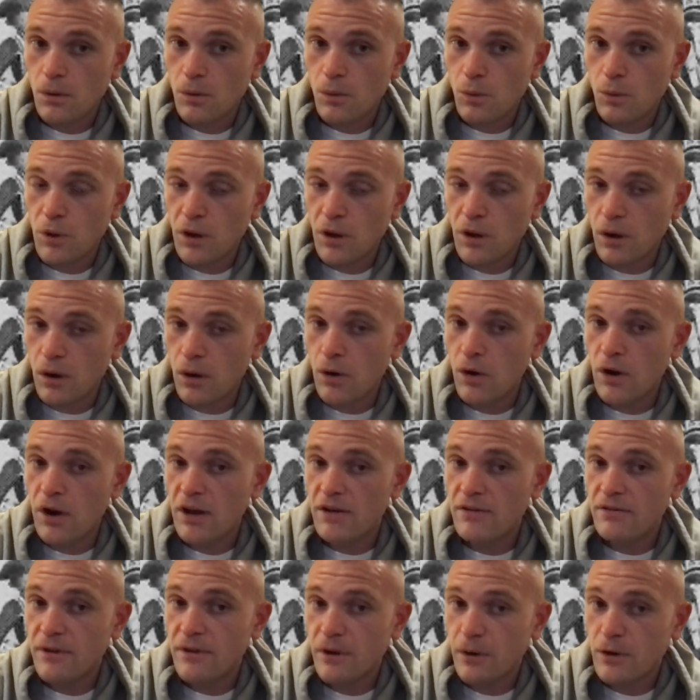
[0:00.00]
we are
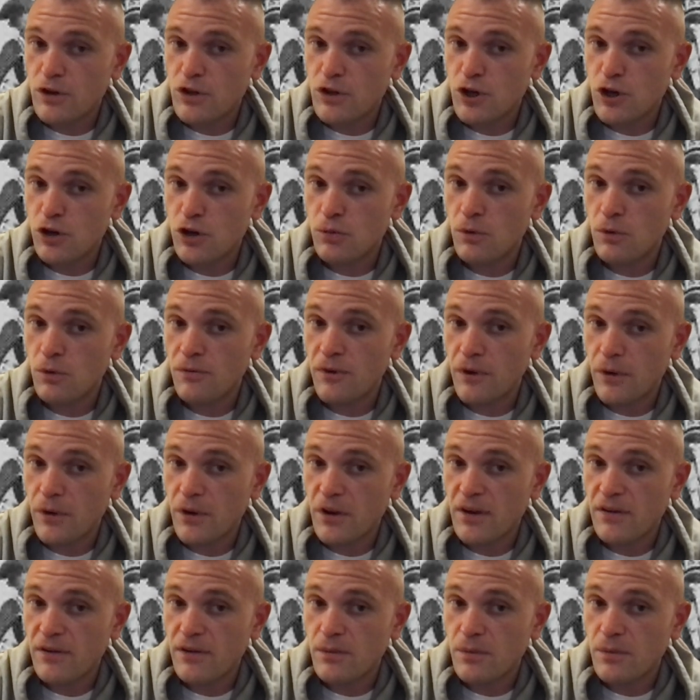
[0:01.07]
a very charitable, very
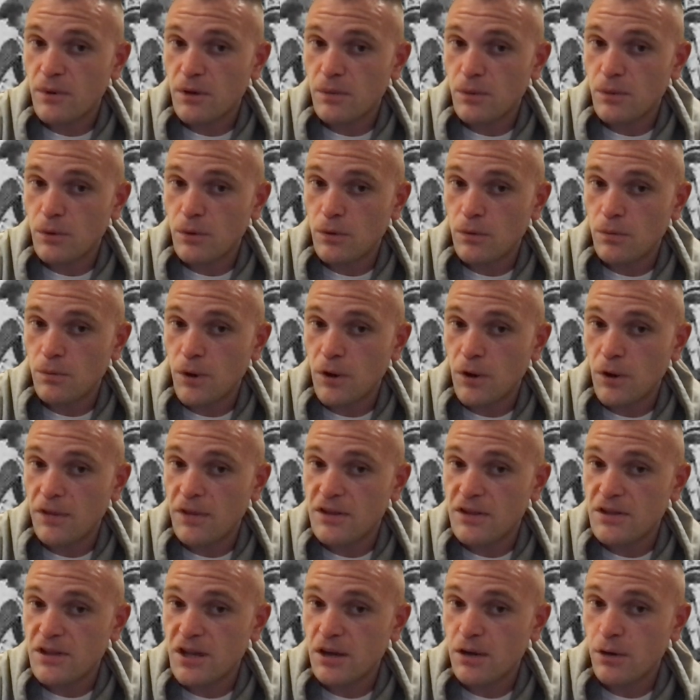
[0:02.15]
giving people, but
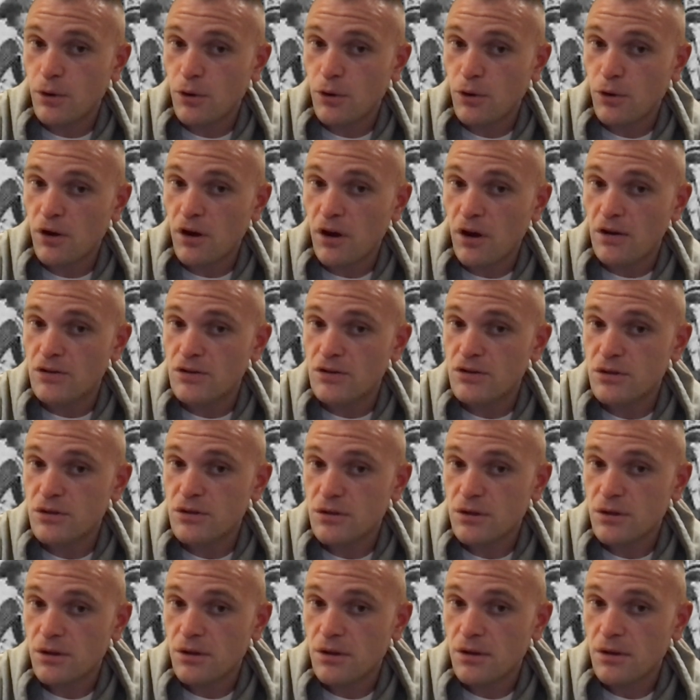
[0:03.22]
this can hurt us
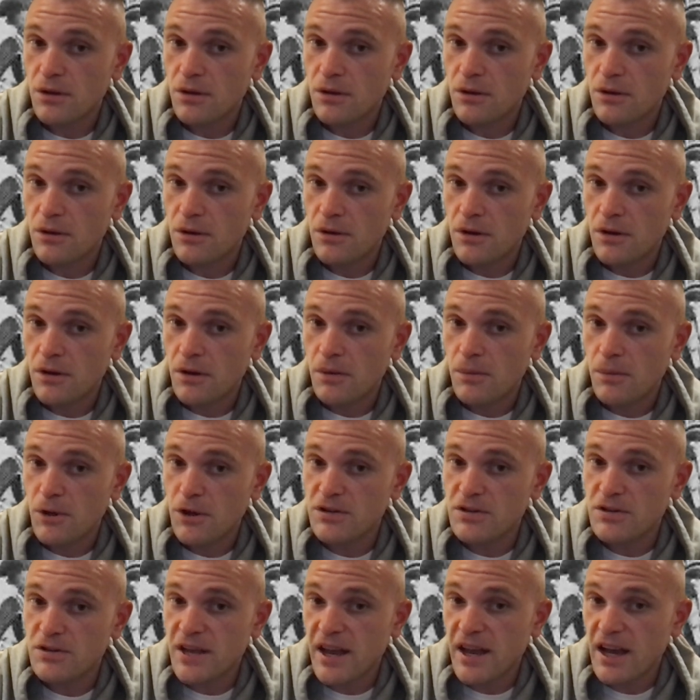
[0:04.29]

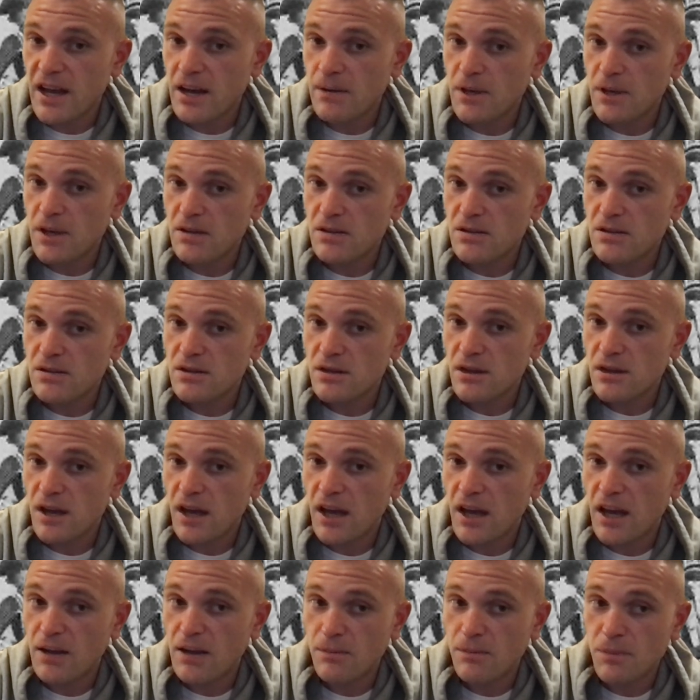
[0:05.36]
because the enemies
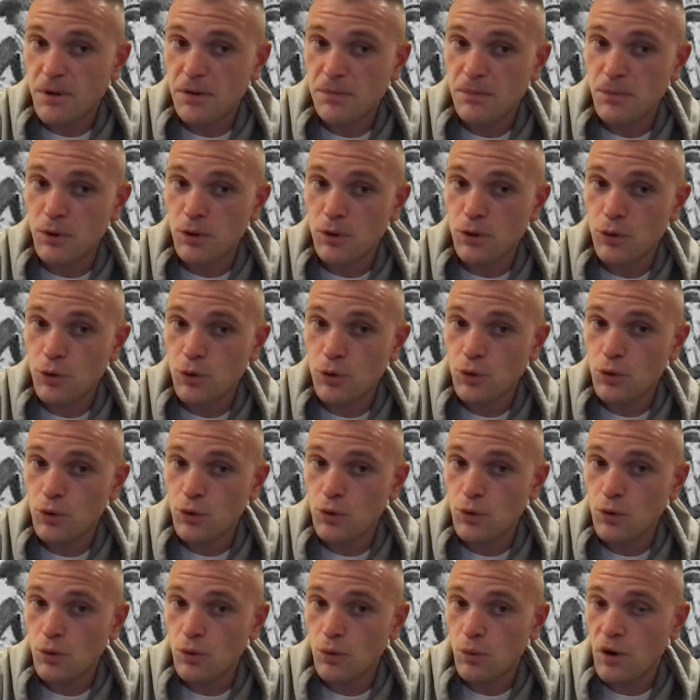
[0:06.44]
and people
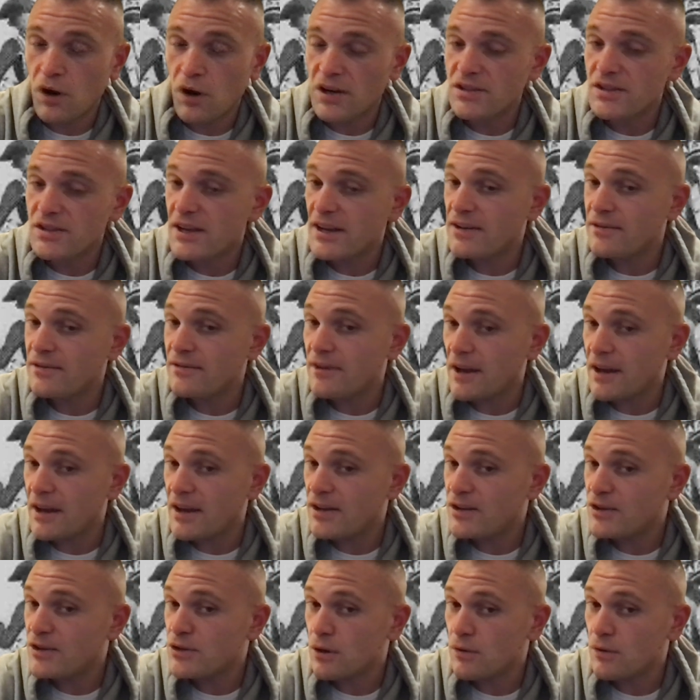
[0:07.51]
who want to take
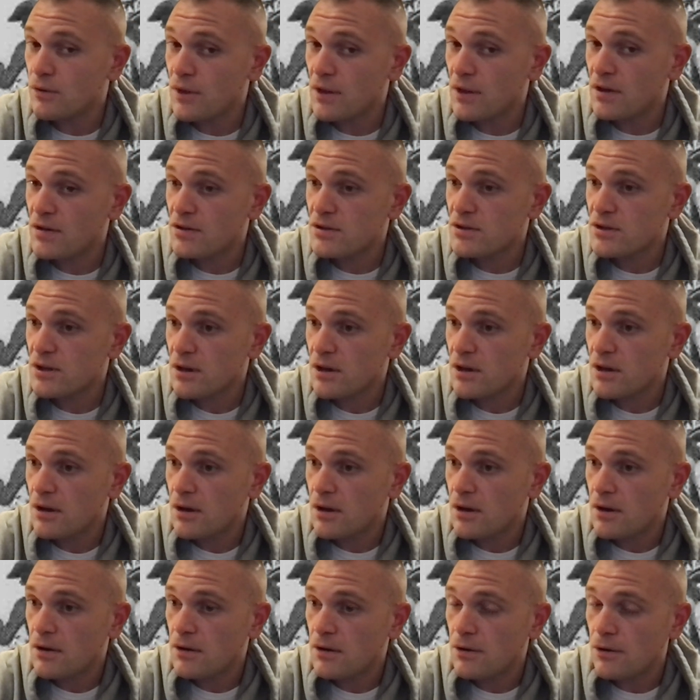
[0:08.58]
advantage of this
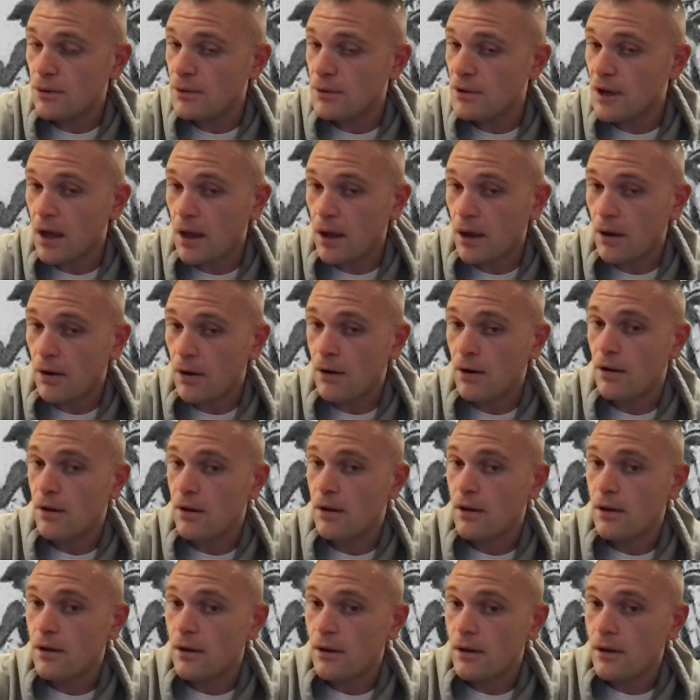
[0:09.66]
don't care.
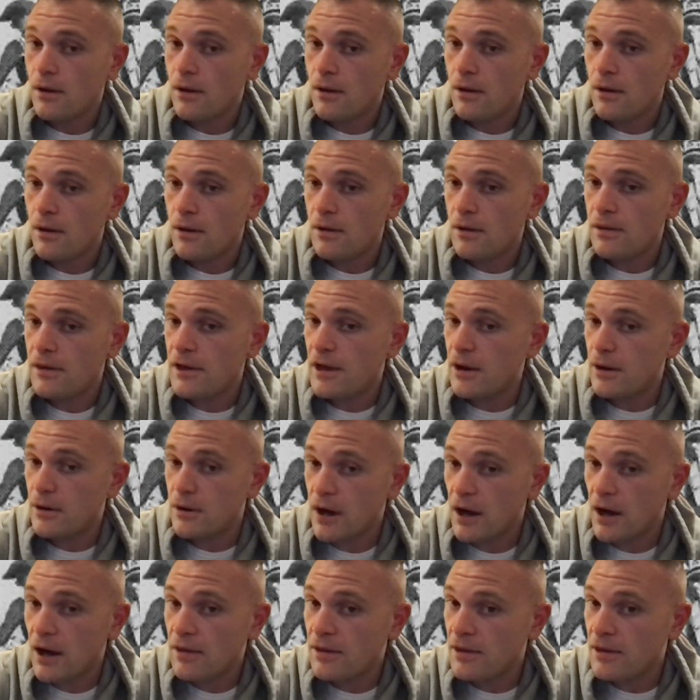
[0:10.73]
They're
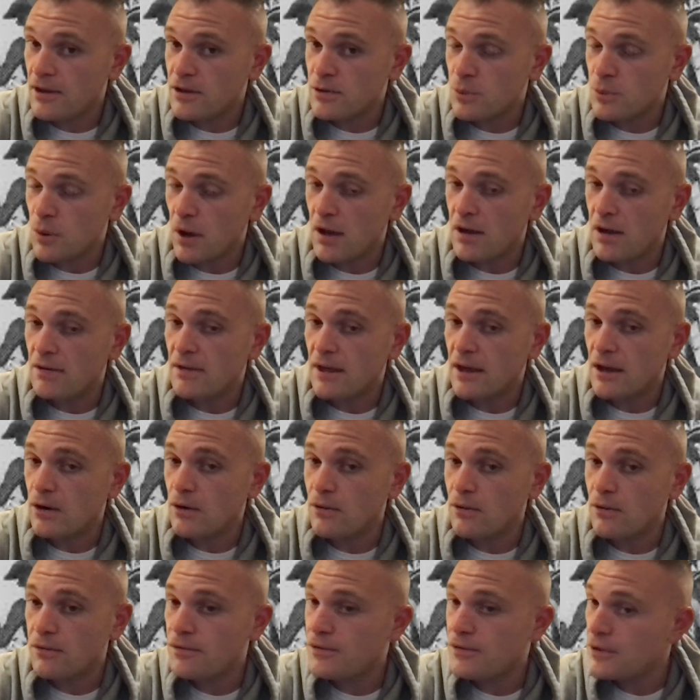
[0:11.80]
not this way. They
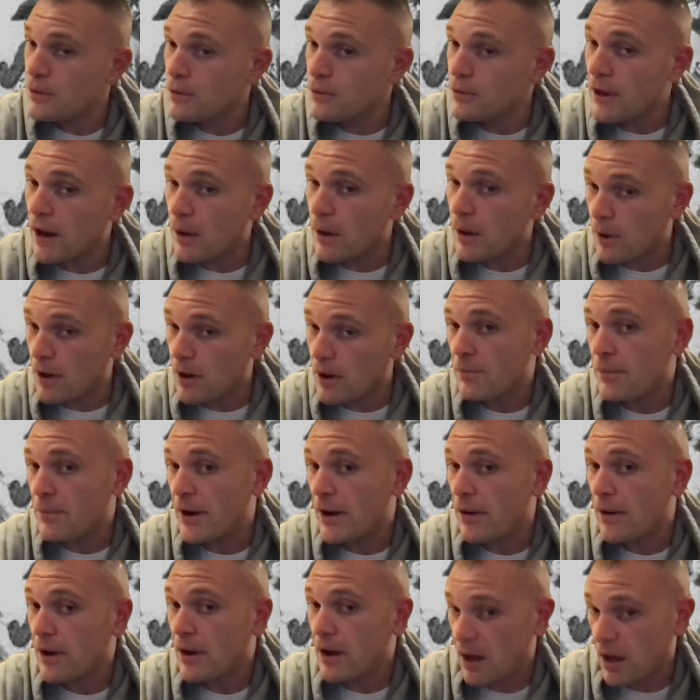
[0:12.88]
don't feel that way
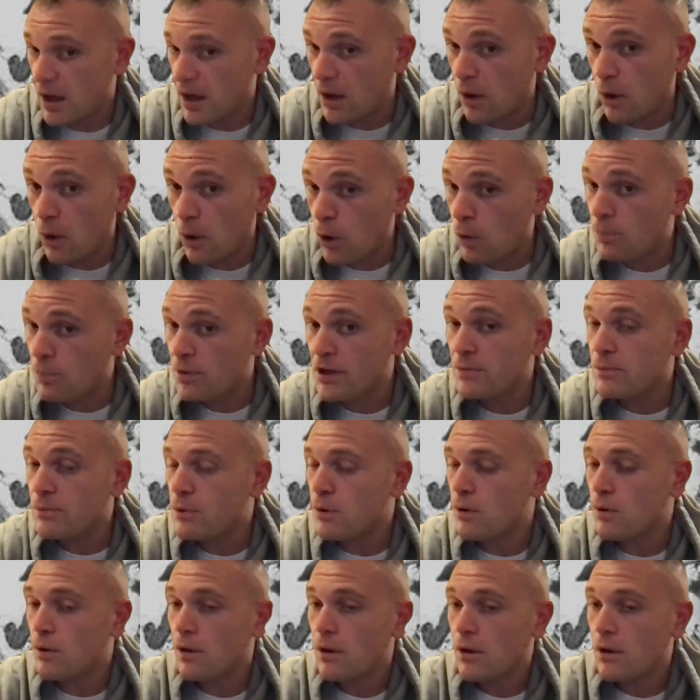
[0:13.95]
about all
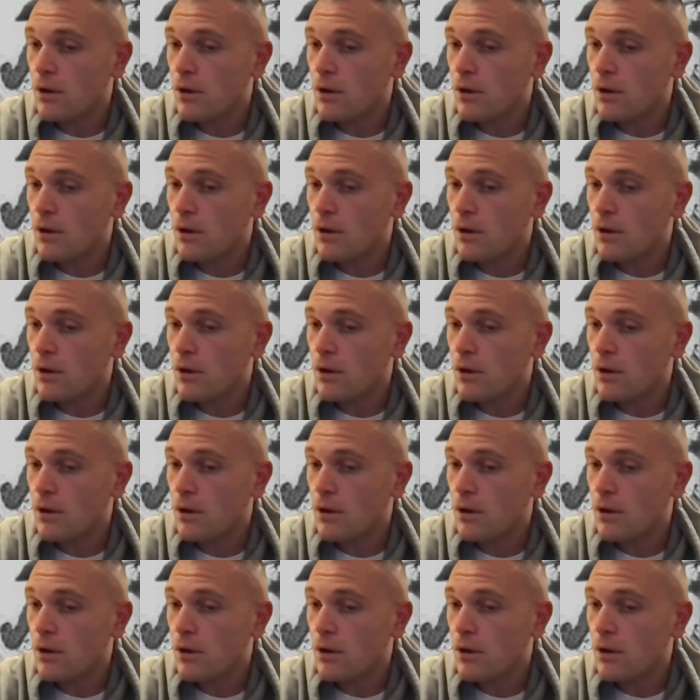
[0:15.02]
people.